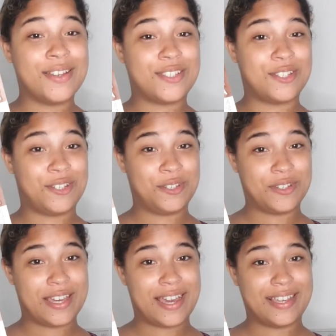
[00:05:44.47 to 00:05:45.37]
so you
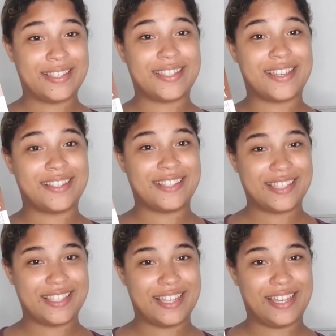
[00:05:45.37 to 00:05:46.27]
guys can
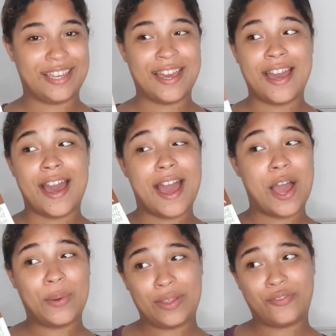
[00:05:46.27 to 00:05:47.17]
see
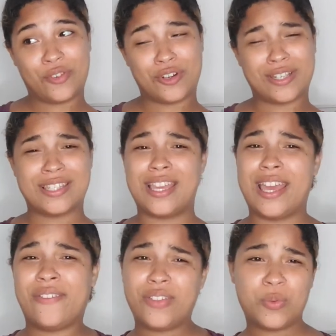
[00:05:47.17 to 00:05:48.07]
how it works,
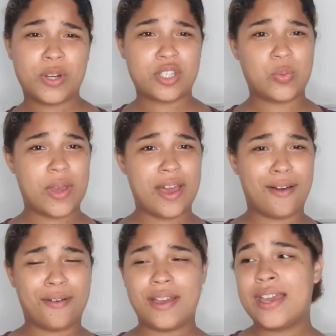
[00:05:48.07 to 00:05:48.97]
if it works
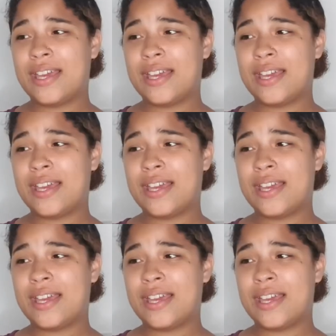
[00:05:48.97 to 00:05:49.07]
well,